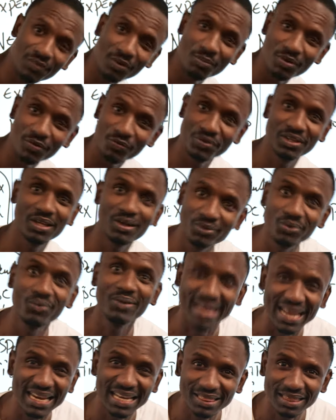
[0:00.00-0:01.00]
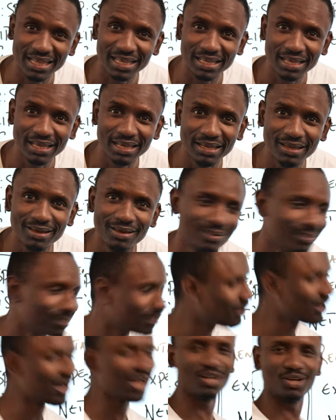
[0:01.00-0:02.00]
every month without doing anything?
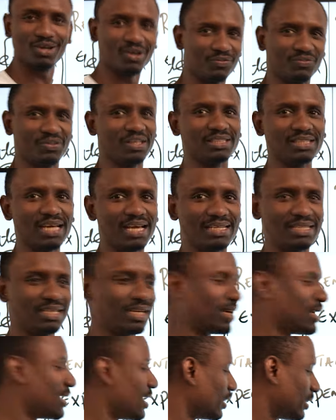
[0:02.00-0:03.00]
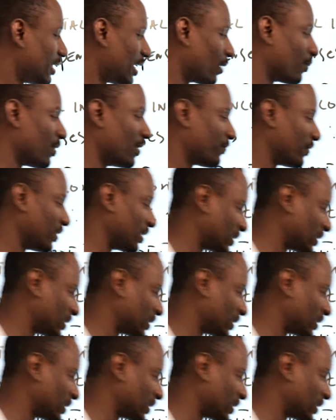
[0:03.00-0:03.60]
I love this idea. Then I went for